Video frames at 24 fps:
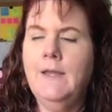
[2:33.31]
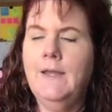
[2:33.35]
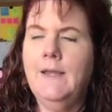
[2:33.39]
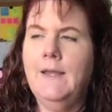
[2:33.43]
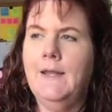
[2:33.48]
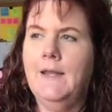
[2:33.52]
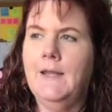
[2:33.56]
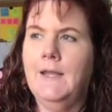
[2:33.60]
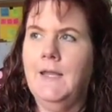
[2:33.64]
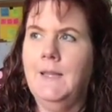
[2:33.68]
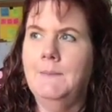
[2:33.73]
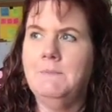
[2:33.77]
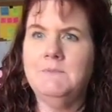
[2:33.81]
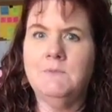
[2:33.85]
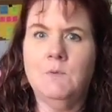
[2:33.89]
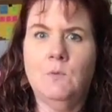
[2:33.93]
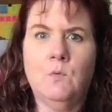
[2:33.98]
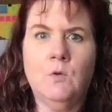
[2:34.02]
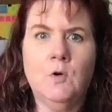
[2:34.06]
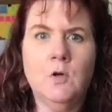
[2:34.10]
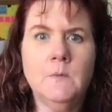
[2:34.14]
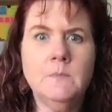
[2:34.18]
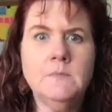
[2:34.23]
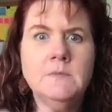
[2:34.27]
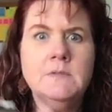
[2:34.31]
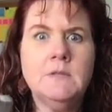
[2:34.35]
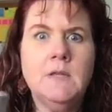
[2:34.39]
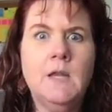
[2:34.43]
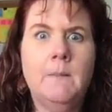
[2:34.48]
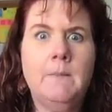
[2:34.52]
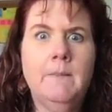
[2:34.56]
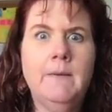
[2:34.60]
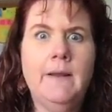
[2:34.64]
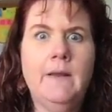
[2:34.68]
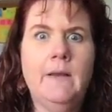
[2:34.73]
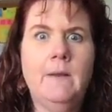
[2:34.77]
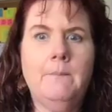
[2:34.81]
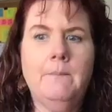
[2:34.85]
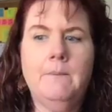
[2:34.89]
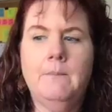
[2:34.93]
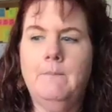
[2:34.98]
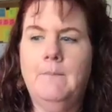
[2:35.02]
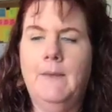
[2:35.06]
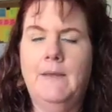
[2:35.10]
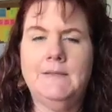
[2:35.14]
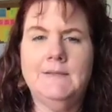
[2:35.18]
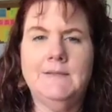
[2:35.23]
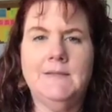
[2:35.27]
and it keeps the worms coming up,
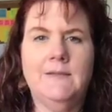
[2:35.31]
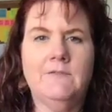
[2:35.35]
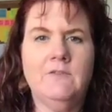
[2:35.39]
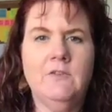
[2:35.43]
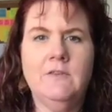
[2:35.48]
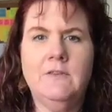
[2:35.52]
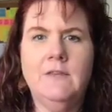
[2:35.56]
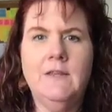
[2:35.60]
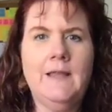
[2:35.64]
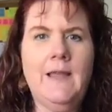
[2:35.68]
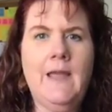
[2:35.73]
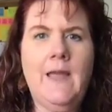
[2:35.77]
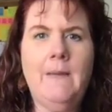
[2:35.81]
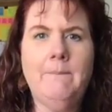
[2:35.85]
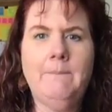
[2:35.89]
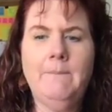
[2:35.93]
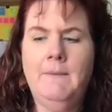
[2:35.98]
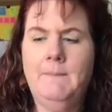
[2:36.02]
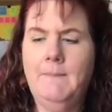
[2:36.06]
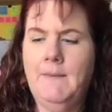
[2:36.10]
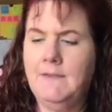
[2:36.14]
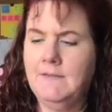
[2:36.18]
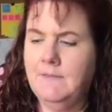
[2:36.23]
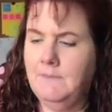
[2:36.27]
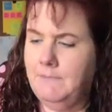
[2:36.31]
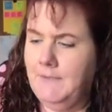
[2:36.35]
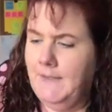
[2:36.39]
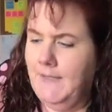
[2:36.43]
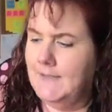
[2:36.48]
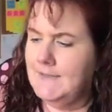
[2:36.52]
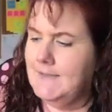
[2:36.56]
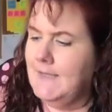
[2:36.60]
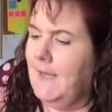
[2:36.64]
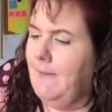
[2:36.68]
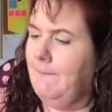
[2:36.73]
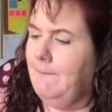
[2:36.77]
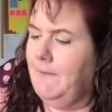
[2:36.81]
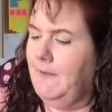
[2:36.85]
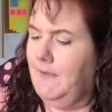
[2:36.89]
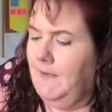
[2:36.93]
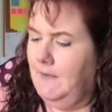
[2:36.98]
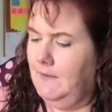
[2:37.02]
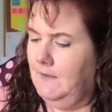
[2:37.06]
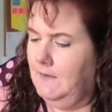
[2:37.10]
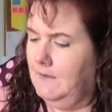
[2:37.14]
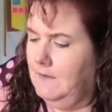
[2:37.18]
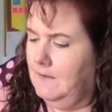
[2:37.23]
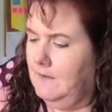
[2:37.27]
makes everything happy, makes the plants
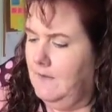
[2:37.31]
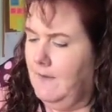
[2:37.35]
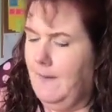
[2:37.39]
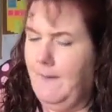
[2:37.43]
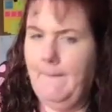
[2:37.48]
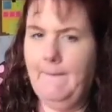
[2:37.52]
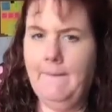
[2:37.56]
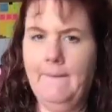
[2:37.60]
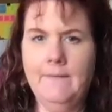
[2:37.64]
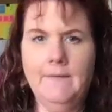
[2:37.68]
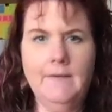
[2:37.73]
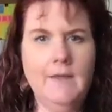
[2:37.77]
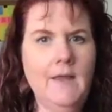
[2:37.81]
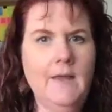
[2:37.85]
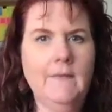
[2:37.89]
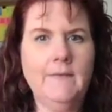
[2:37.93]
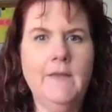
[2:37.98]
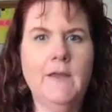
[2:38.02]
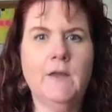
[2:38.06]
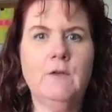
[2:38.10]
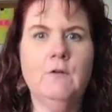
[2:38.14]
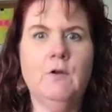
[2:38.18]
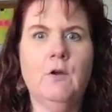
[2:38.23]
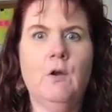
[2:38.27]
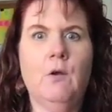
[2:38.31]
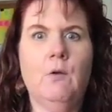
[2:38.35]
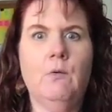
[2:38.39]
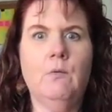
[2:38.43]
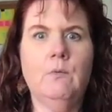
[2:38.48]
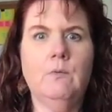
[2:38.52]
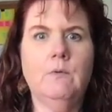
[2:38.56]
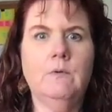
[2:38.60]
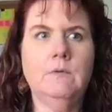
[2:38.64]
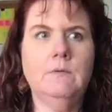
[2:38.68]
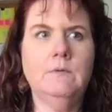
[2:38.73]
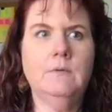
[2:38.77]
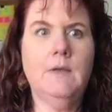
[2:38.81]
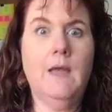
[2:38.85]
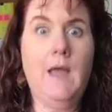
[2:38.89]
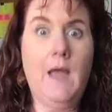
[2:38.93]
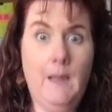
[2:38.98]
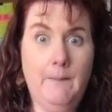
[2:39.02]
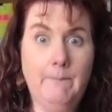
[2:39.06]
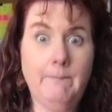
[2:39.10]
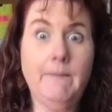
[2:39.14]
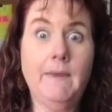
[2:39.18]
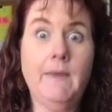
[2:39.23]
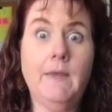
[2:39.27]
happy, and they grow
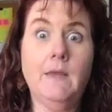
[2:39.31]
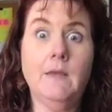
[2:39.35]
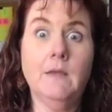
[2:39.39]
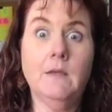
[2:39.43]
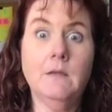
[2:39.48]
happy.